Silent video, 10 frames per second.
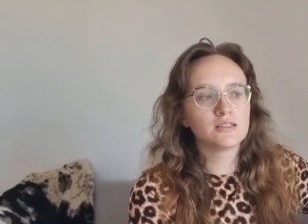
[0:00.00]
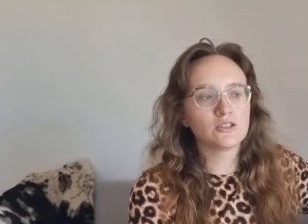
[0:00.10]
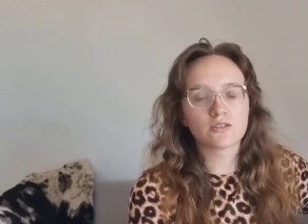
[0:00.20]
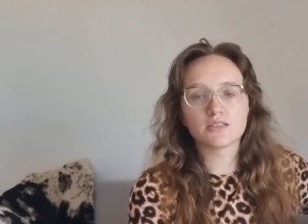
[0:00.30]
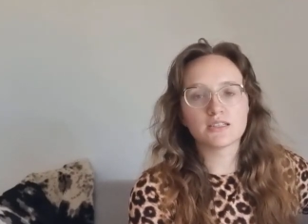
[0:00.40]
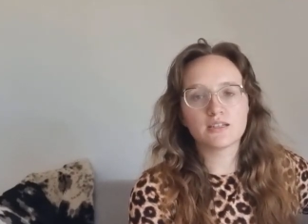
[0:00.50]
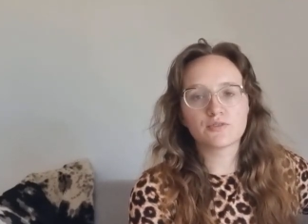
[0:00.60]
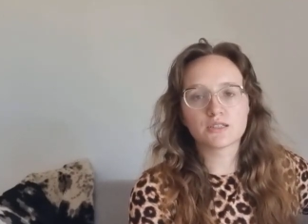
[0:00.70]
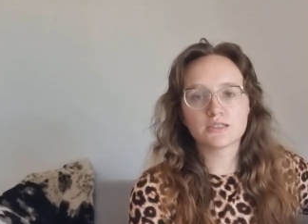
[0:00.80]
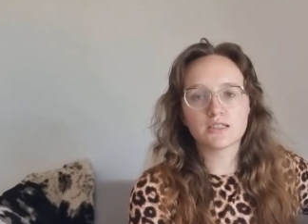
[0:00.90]
look, the South
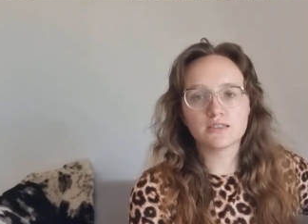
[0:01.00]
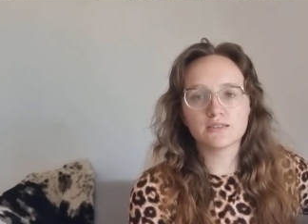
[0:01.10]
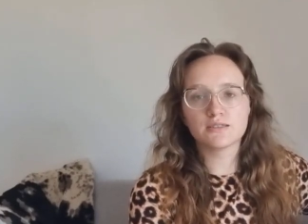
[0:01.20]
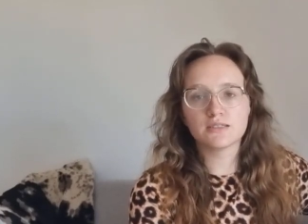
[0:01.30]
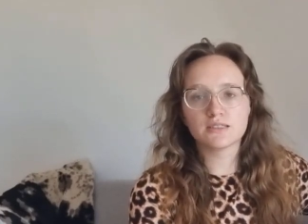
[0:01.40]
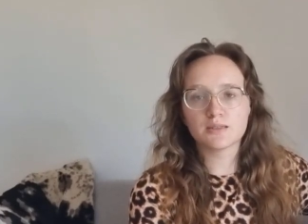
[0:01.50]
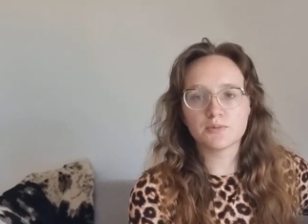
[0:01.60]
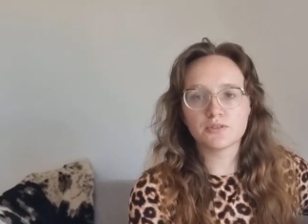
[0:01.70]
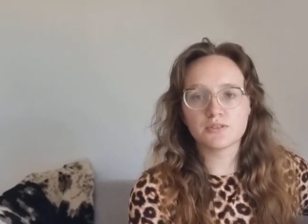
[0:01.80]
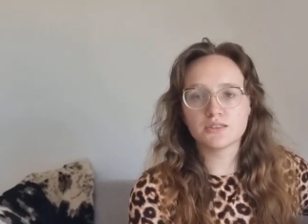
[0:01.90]
African sun in
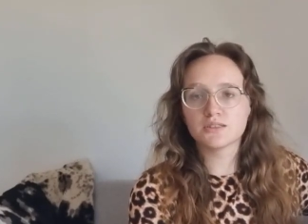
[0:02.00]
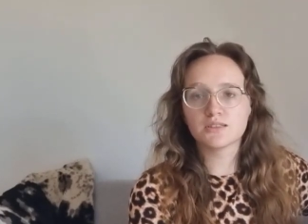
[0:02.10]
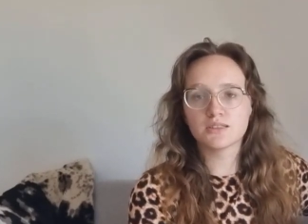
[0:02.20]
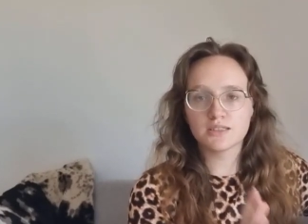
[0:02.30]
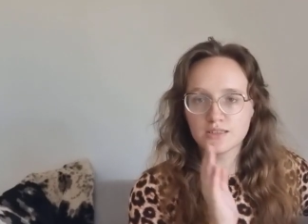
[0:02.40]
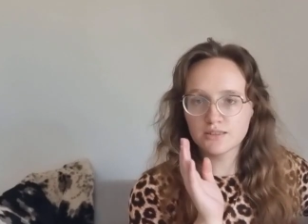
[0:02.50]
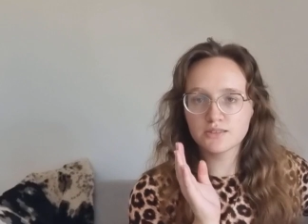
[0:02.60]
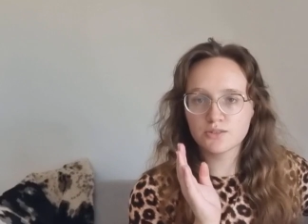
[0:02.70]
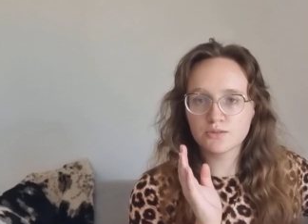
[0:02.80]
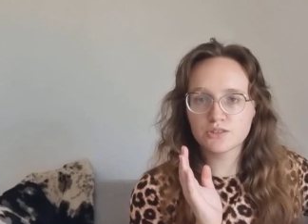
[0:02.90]
summer is
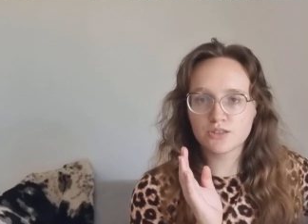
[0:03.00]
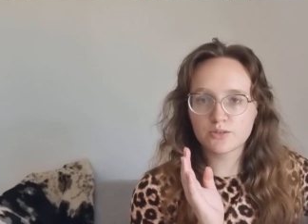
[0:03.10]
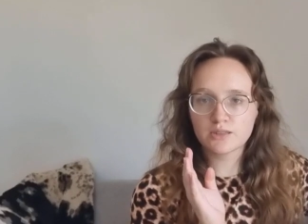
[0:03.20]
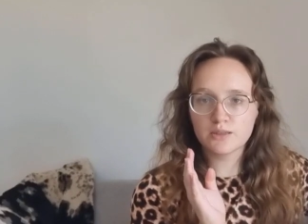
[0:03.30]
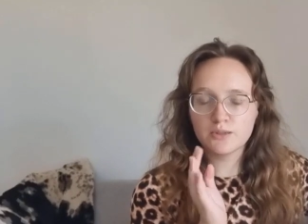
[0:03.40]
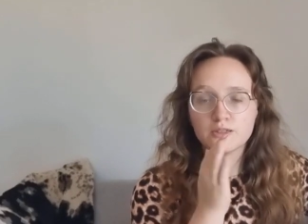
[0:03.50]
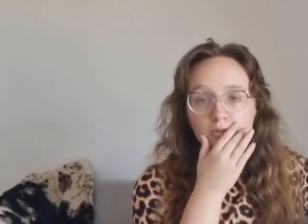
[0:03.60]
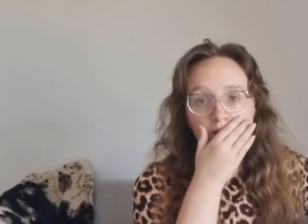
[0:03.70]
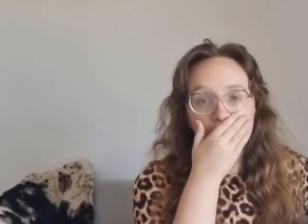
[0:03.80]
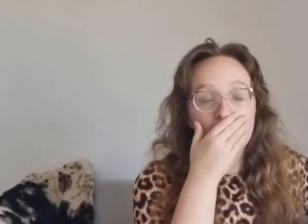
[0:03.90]
intense, so it's not doing that well.